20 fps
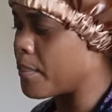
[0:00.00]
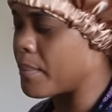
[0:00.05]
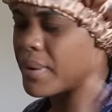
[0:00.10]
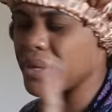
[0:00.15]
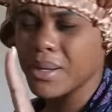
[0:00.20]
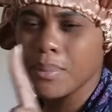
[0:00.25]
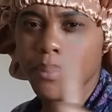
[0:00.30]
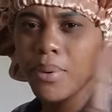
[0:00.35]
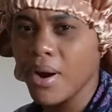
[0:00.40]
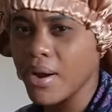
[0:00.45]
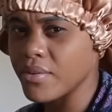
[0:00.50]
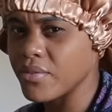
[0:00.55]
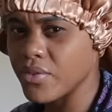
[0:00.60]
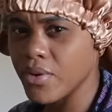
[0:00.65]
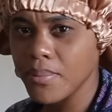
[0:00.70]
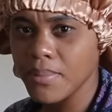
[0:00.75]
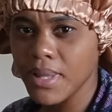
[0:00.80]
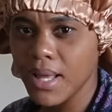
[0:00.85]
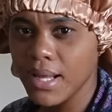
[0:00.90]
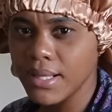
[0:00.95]
But apart
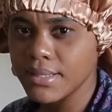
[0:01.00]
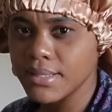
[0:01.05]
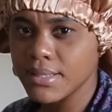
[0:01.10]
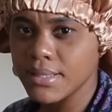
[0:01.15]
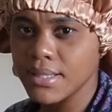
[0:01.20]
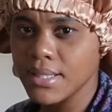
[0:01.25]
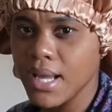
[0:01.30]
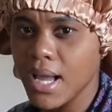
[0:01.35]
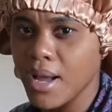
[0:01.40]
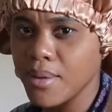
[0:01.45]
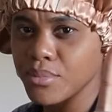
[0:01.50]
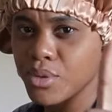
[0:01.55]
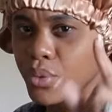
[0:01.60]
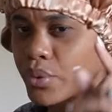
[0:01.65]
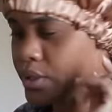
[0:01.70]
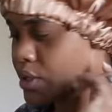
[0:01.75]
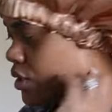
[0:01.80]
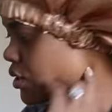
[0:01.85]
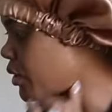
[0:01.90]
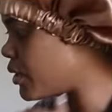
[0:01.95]
from that, I'm
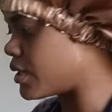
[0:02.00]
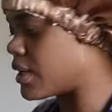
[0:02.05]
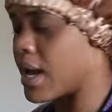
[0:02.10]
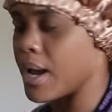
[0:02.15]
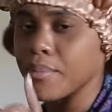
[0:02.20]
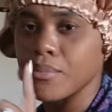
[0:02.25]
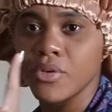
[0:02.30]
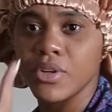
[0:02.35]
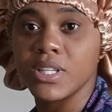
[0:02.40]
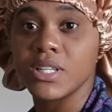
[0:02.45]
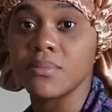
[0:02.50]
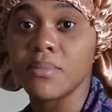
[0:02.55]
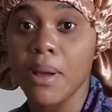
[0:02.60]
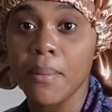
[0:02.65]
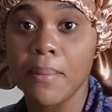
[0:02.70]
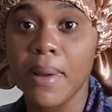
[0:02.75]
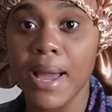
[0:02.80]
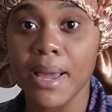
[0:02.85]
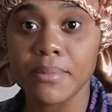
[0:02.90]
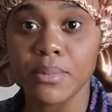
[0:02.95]
doing good. I'm reading my
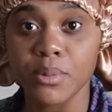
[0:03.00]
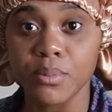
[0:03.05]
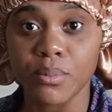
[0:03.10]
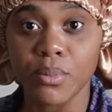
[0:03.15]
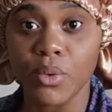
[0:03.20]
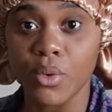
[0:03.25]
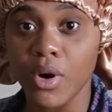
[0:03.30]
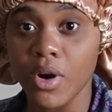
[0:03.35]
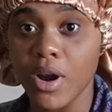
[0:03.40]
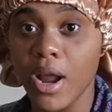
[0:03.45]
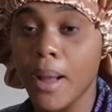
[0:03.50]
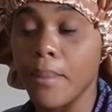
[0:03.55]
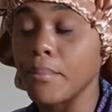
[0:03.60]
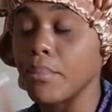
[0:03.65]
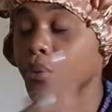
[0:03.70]
Bible more, I'm